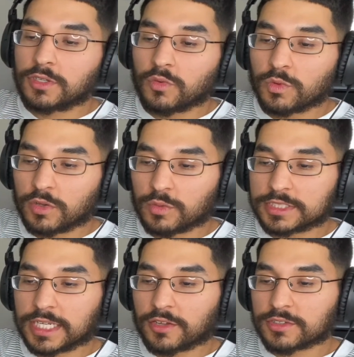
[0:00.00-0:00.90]
would
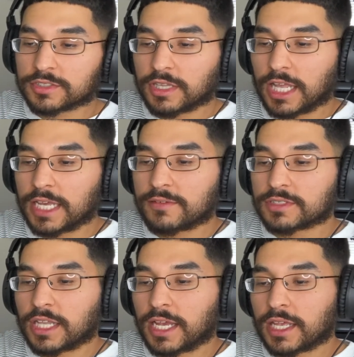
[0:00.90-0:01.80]
tell their slaves,
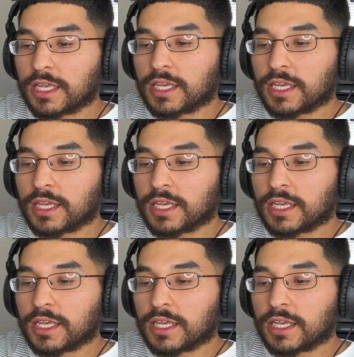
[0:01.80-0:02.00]
like,